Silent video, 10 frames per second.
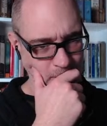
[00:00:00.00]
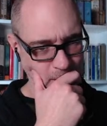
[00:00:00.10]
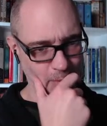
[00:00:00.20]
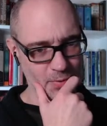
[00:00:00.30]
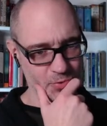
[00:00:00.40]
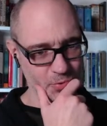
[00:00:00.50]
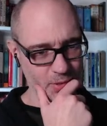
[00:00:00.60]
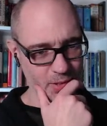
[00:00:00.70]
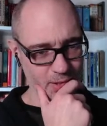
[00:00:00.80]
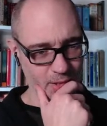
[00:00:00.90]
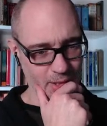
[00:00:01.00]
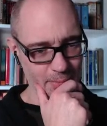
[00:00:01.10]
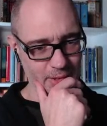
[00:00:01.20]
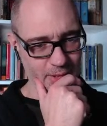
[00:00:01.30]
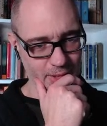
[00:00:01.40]
I mean, there's really nothing, I
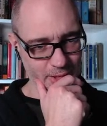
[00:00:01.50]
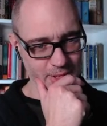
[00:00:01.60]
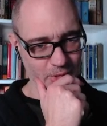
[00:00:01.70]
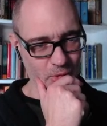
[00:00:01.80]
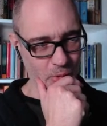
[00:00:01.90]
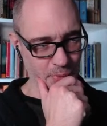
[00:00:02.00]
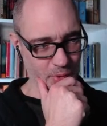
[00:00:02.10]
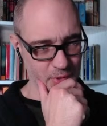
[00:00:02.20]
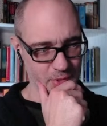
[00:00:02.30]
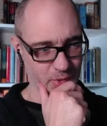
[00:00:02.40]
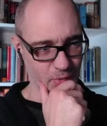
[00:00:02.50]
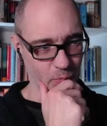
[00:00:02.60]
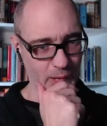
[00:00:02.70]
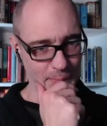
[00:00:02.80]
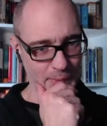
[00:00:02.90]
mean, unless a hold person could
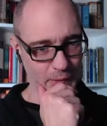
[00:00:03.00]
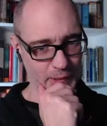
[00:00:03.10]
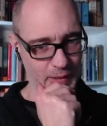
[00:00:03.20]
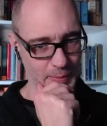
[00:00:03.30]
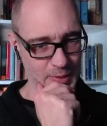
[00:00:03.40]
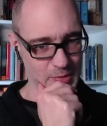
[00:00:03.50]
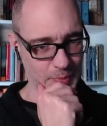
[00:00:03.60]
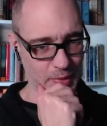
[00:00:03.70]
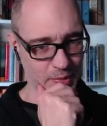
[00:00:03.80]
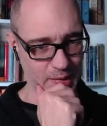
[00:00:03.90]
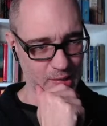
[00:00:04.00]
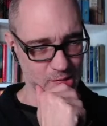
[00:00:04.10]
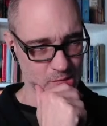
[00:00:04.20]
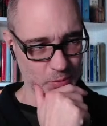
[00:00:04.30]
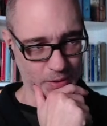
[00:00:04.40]
wipe out an enemy
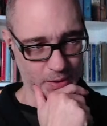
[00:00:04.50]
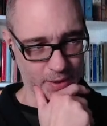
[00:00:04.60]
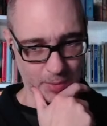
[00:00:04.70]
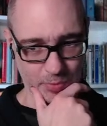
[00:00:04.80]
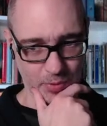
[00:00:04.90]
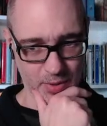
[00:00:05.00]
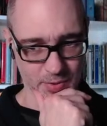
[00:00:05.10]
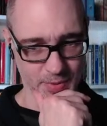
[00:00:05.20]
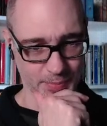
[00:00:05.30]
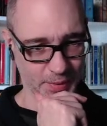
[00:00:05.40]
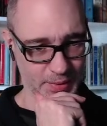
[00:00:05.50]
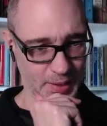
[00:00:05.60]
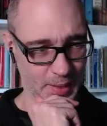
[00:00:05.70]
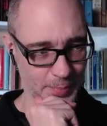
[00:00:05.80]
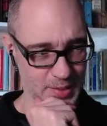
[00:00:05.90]
spellcaster with a lot of hit points or something like
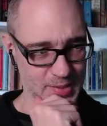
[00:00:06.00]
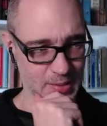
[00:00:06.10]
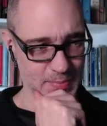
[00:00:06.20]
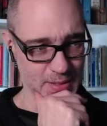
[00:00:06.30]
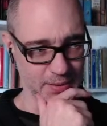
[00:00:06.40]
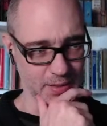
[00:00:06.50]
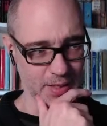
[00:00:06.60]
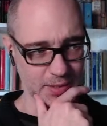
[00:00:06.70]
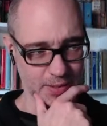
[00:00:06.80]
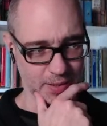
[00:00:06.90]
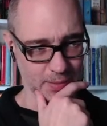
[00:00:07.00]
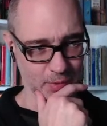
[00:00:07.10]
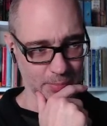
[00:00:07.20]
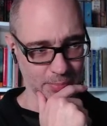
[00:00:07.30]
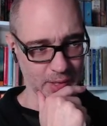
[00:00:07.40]
that, but it seems unlikely that I'm going
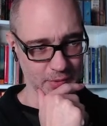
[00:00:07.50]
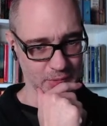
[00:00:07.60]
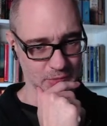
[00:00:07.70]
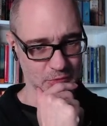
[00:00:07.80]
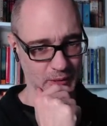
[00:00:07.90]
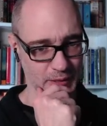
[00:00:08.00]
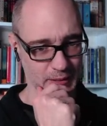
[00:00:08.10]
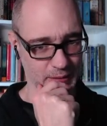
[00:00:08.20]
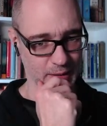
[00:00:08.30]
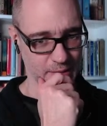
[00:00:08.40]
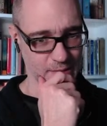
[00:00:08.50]
to bother trying that.